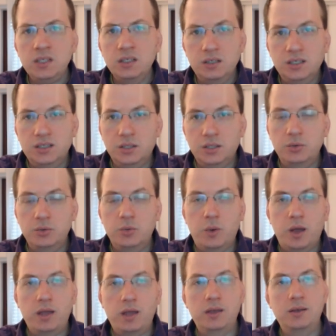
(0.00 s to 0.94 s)
is a good
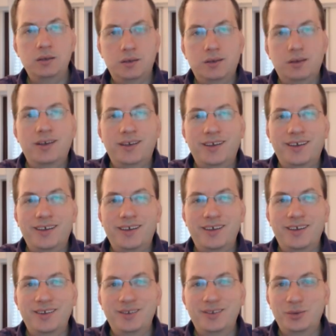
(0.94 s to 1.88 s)
way
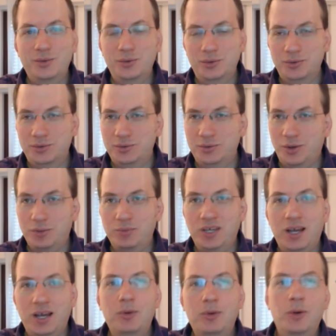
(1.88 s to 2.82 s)
to not
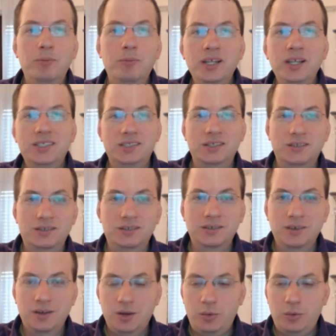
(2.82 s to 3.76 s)
become complicit
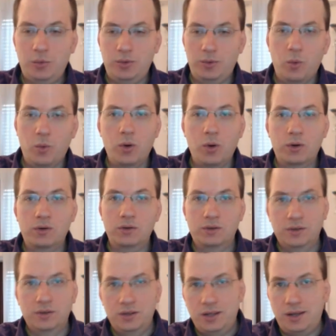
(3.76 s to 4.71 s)
with
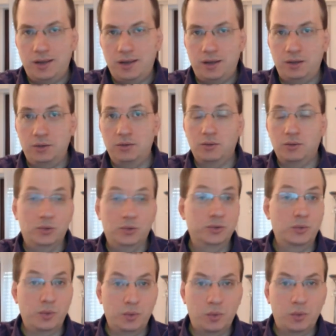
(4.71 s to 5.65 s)
war and
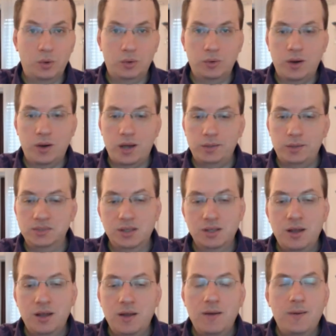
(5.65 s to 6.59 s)
also with war crimes.
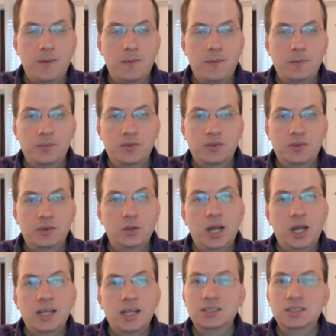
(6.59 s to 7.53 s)
The
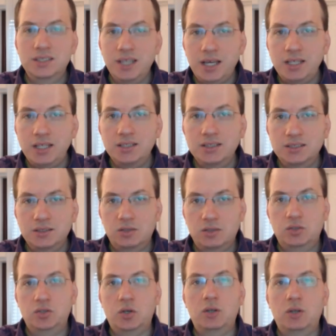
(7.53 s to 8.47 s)
United States
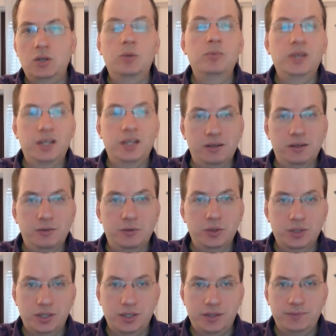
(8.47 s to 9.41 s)
saw it completely
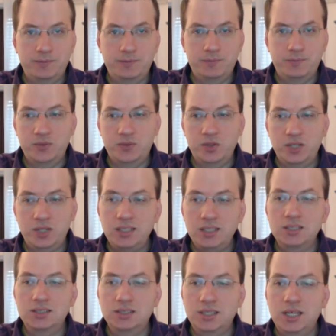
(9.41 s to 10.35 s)
differently. The
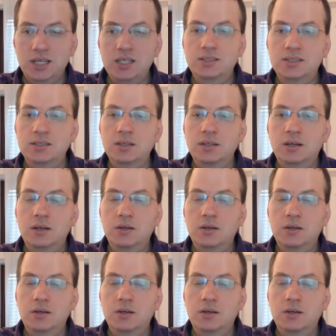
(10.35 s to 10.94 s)
United States,